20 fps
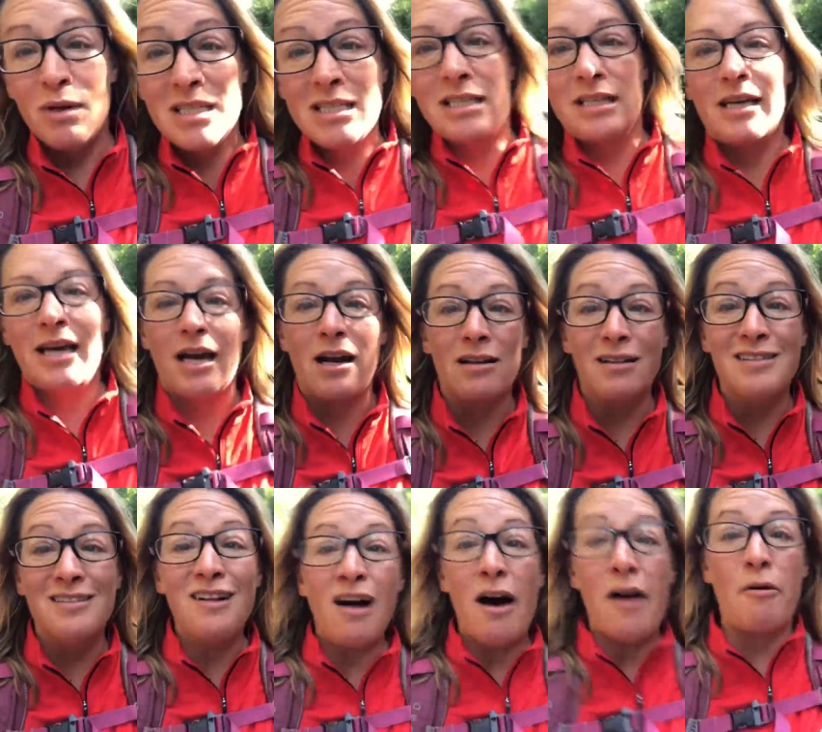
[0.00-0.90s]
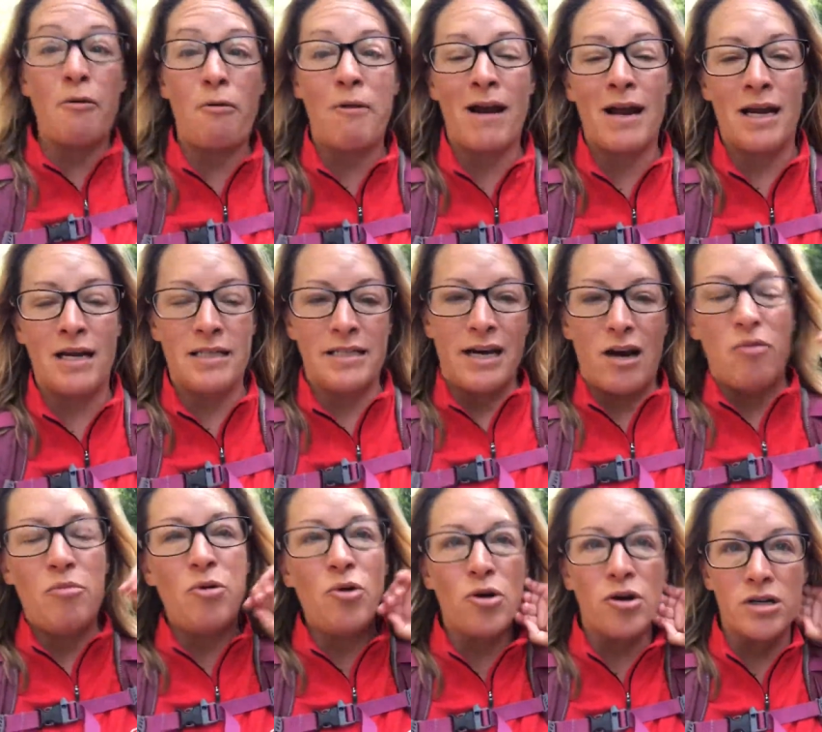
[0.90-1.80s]
recently had a lot of rain,
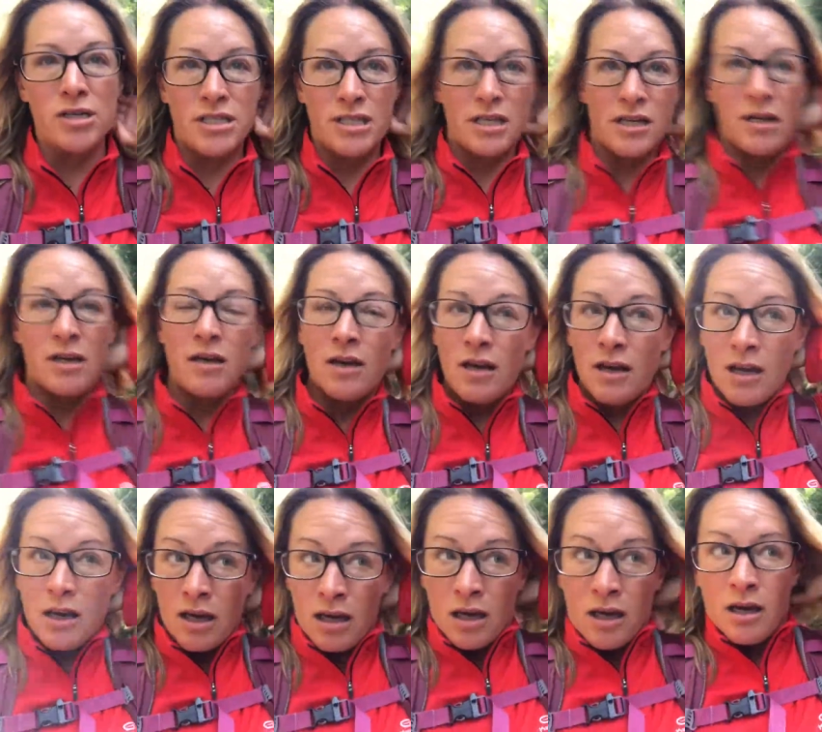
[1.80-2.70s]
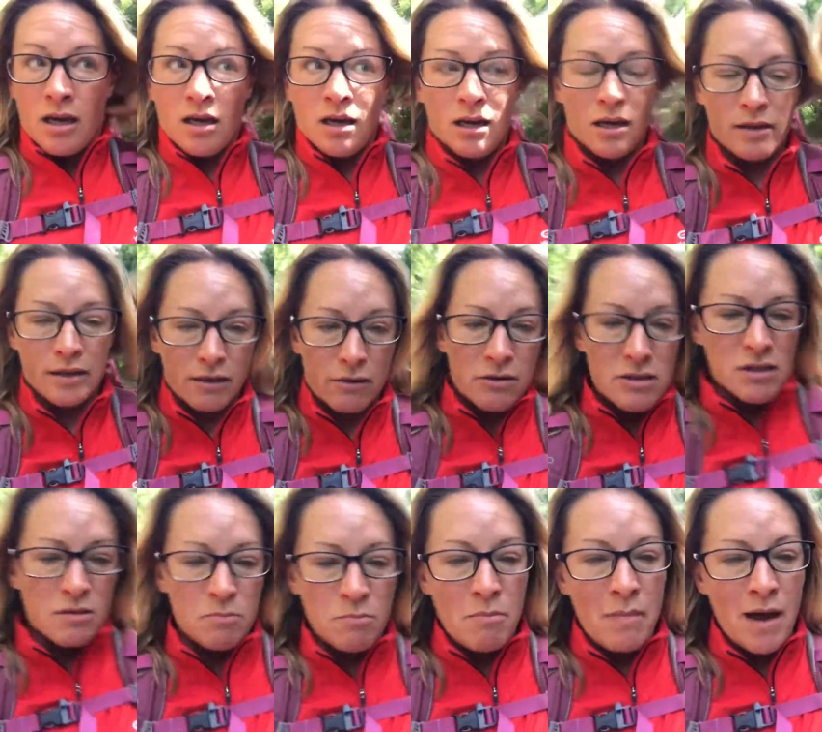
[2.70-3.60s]
downpours, and there were
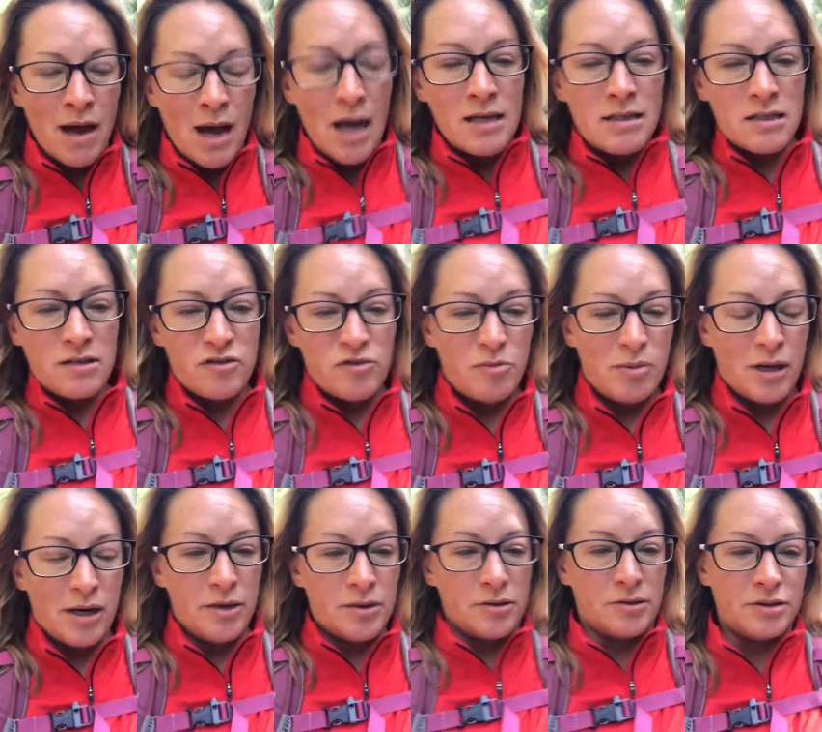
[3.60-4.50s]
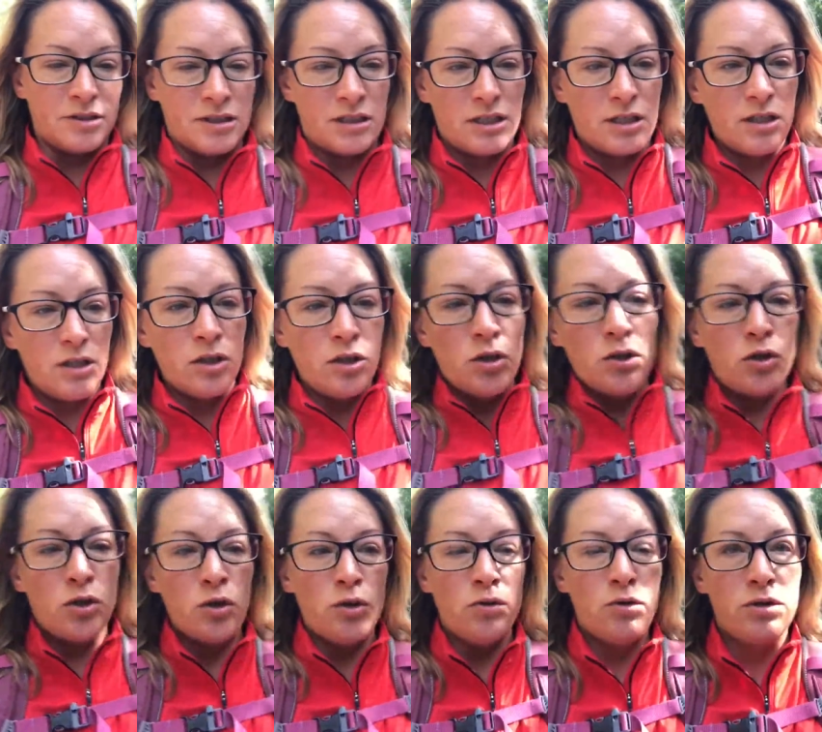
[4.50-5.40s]
some massive puddles,
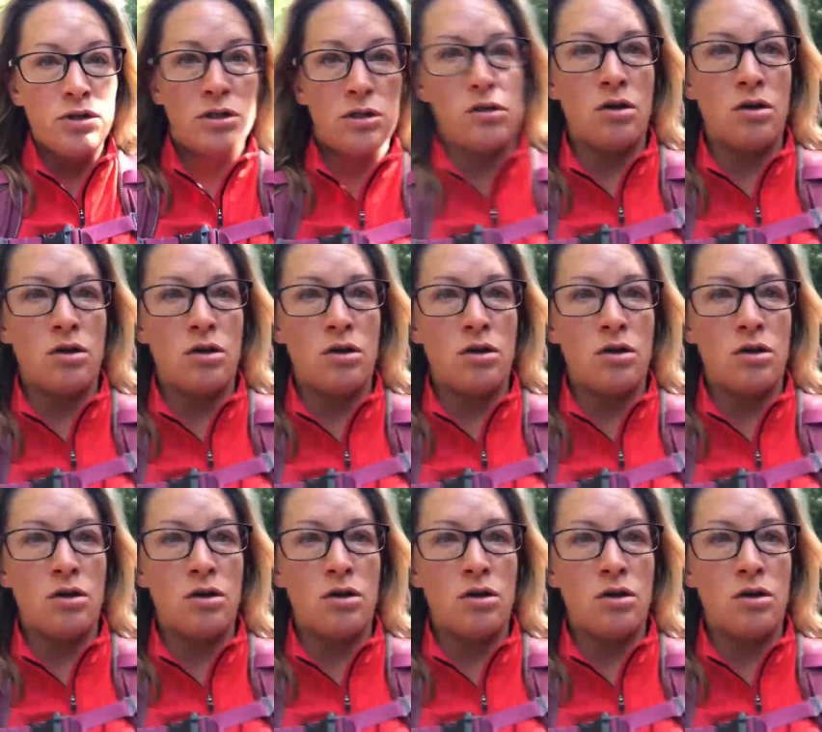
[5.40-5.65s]
huge,